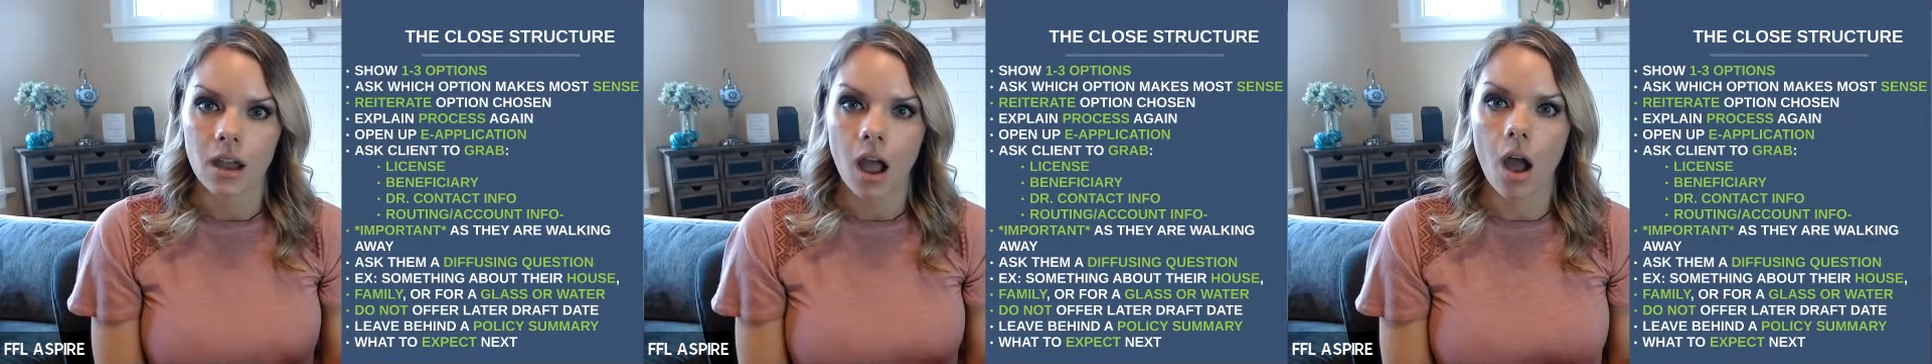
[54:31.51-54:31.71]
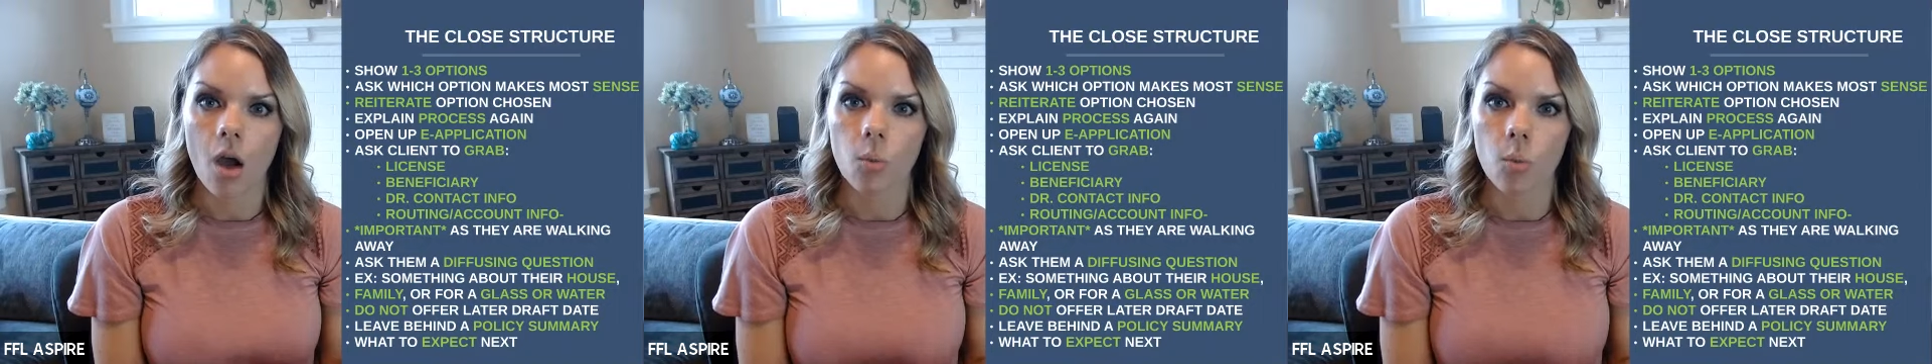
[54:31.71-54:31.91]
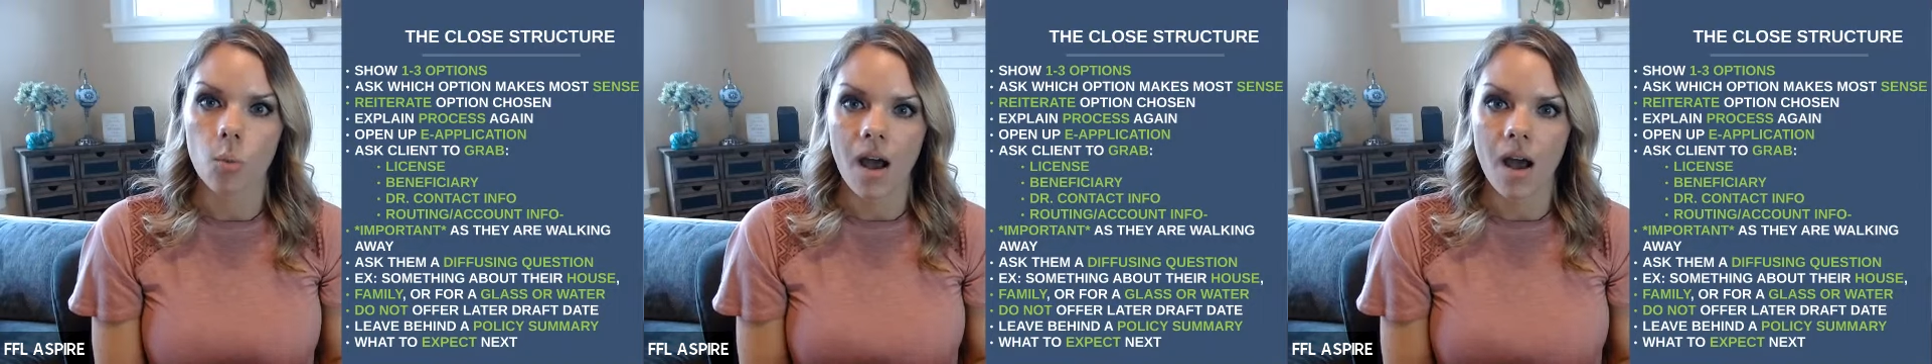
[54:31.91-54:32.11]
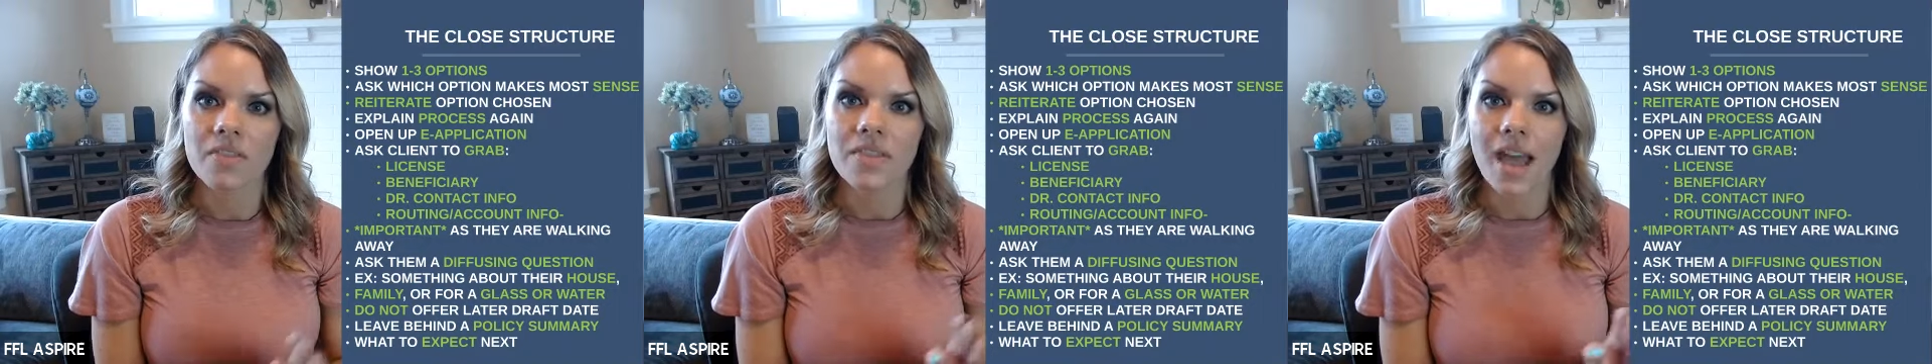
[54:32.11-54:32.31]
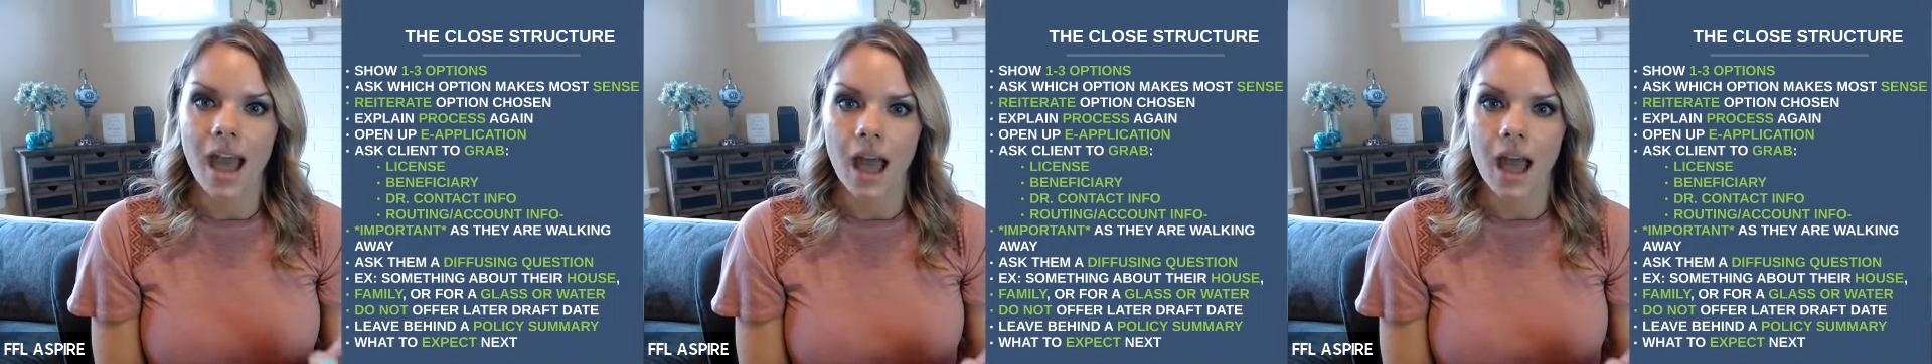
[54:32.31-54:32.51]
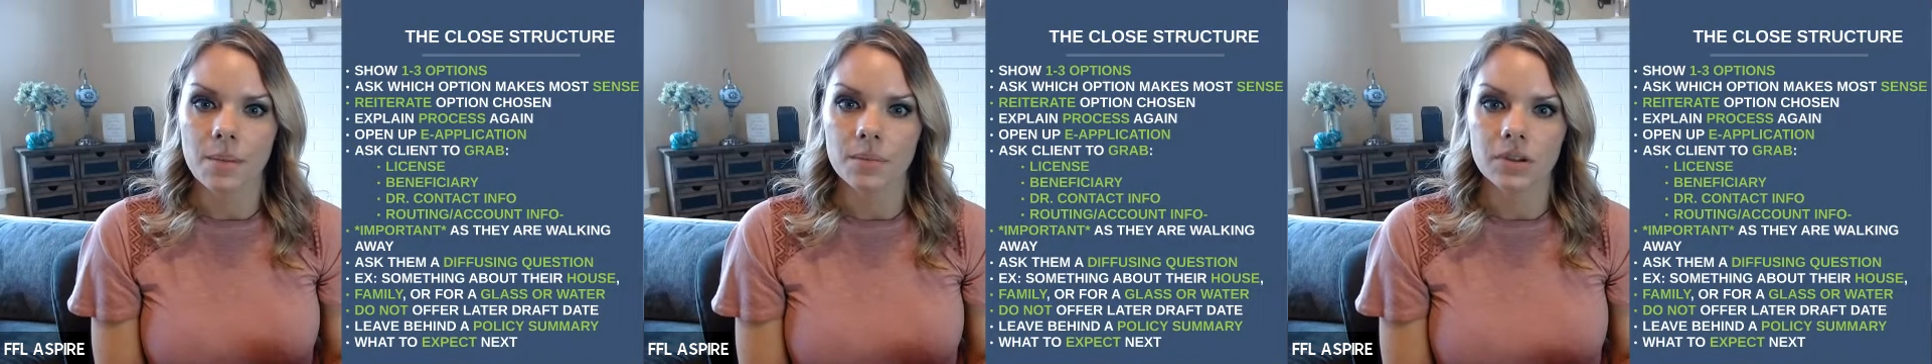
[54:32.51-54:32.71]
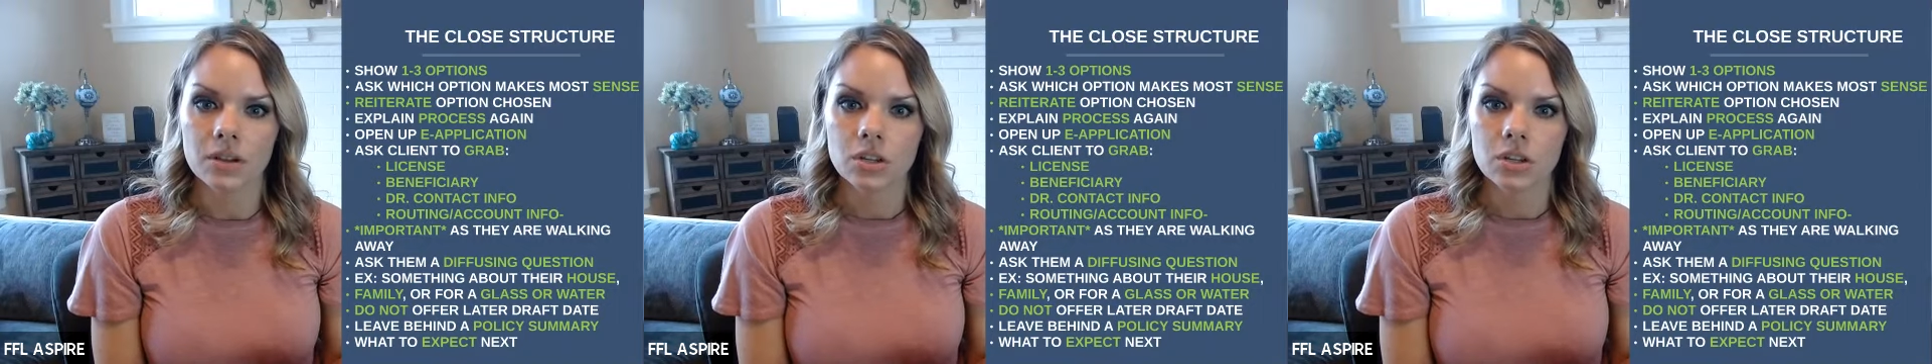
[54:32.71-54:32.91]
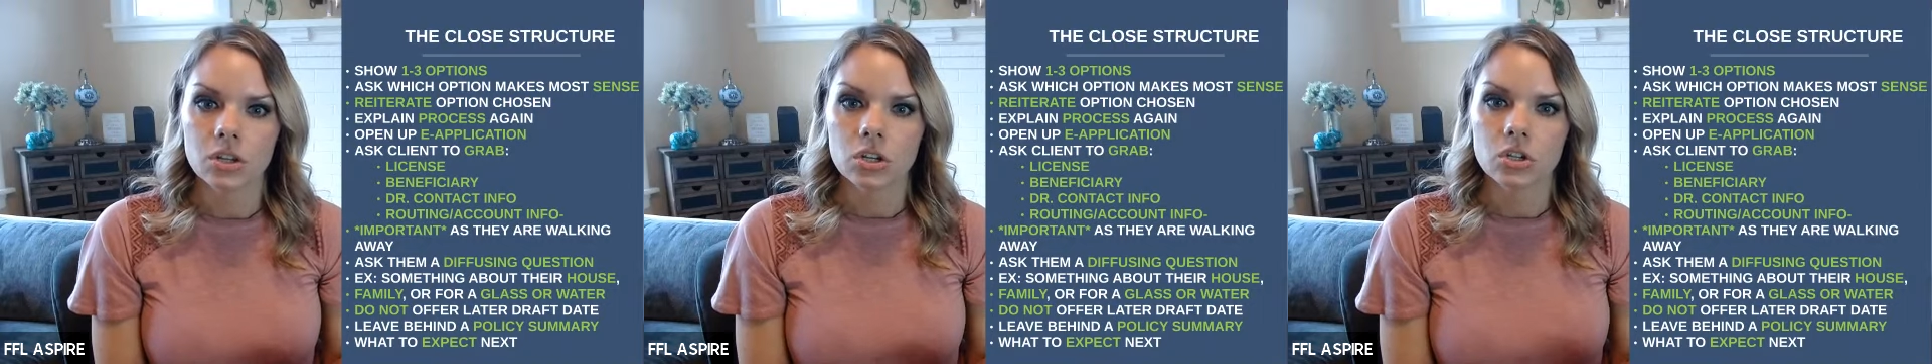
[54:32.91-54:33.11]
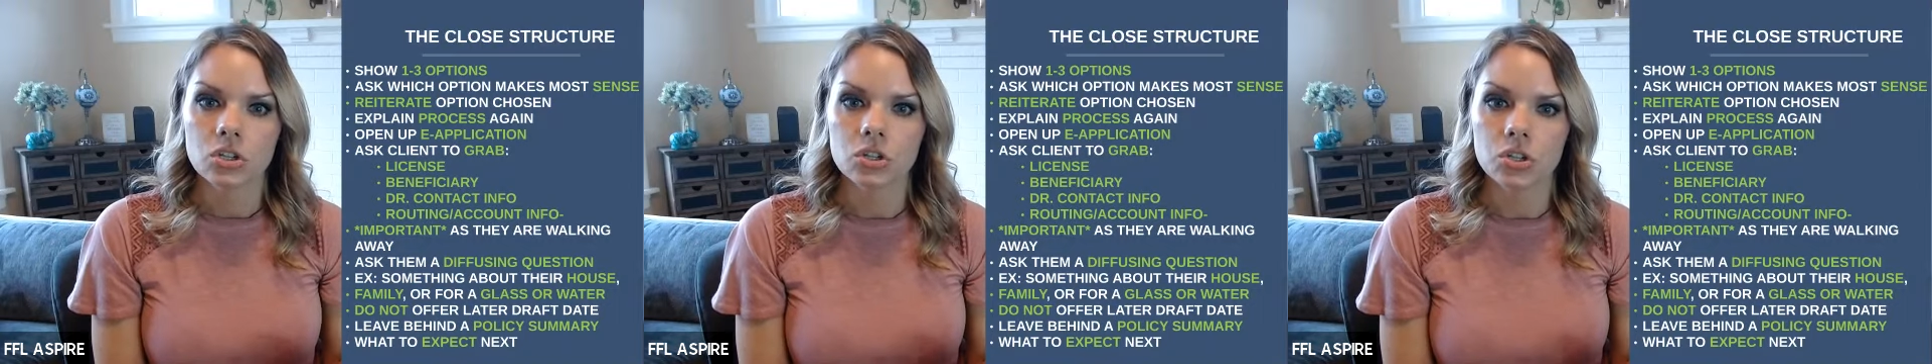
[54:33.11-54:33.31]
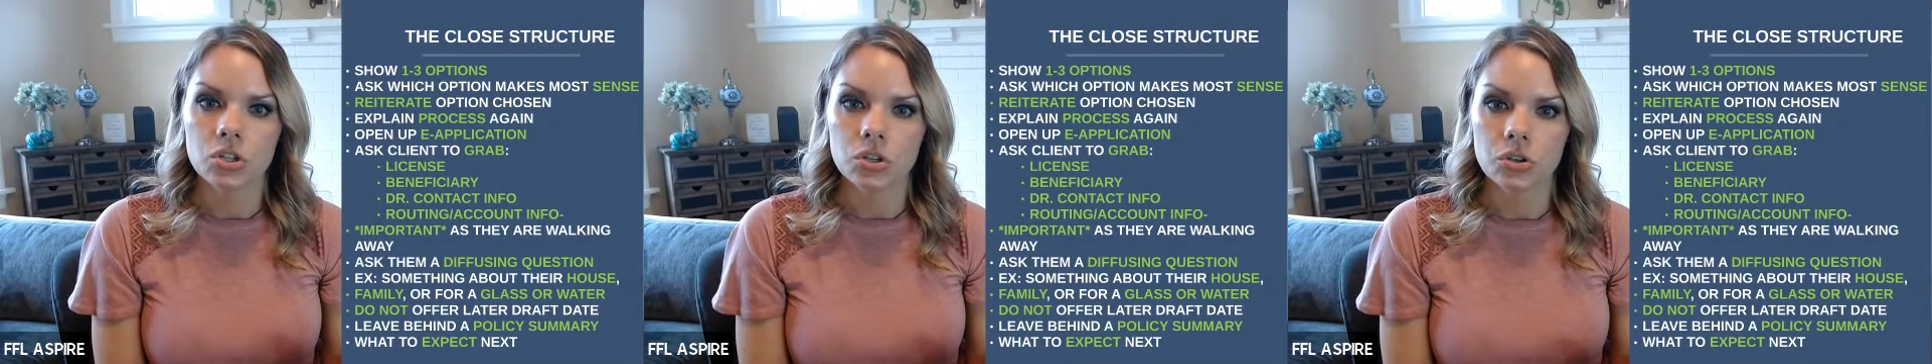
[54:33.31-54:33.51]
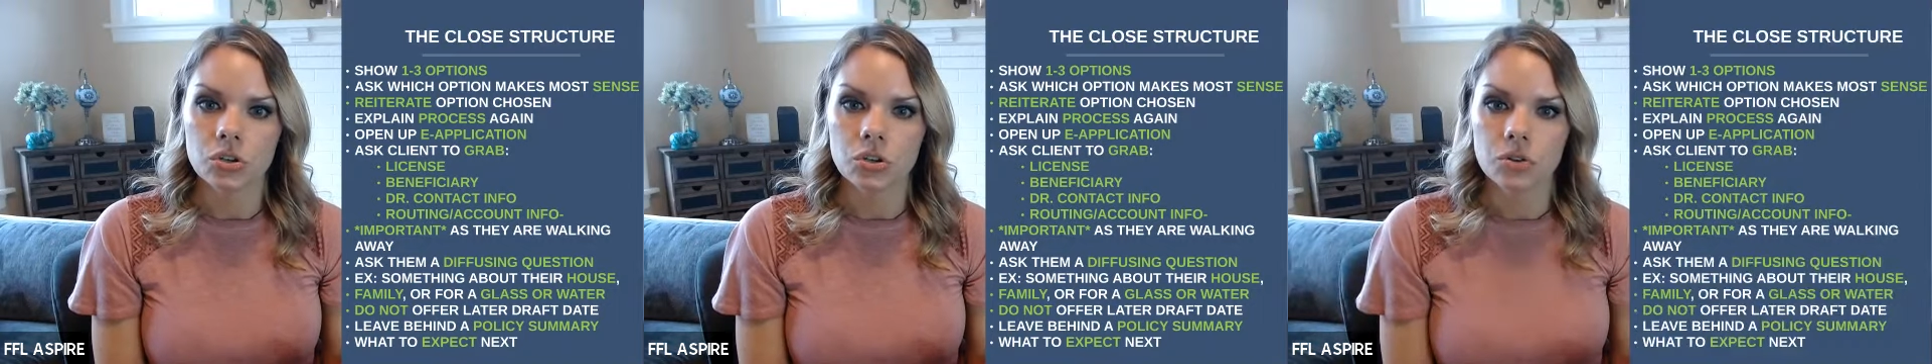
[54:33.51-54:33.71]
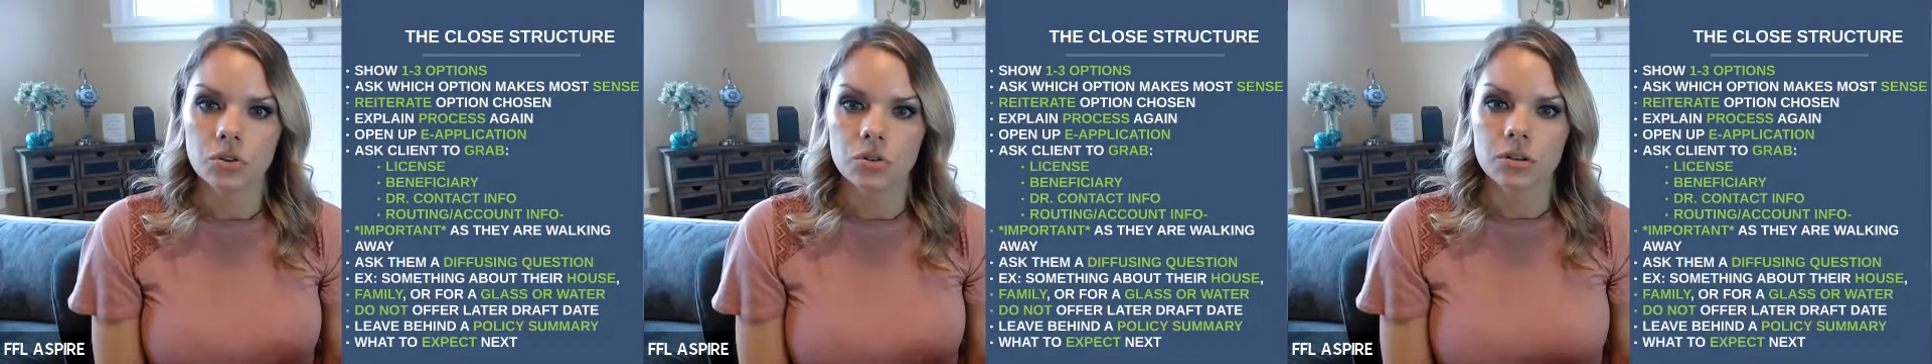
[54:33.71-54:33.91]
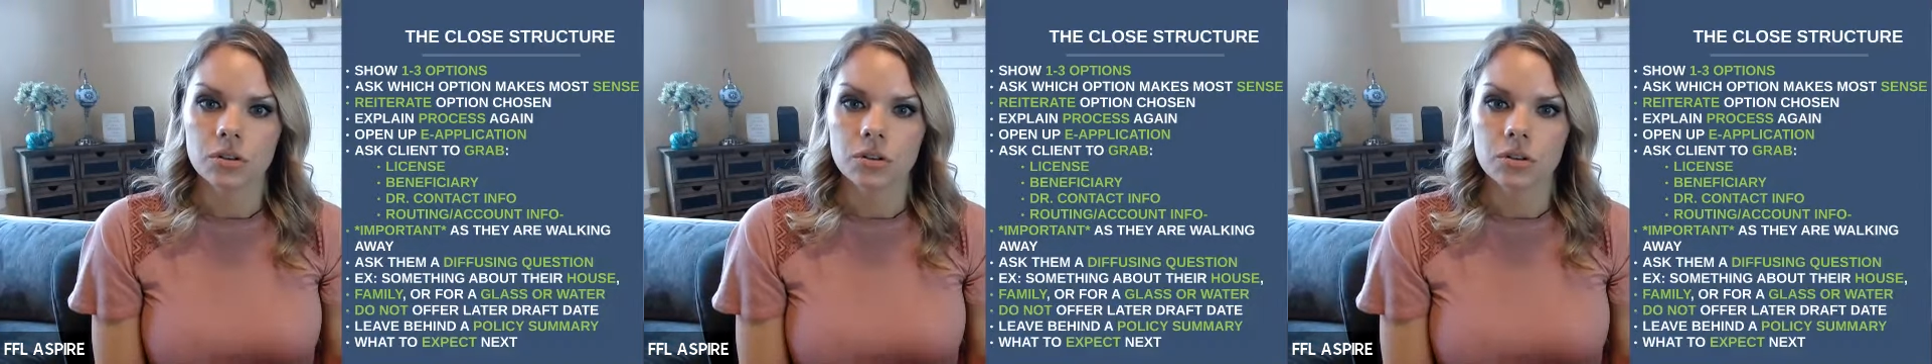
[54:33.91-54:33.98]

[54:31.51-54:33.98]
I want them to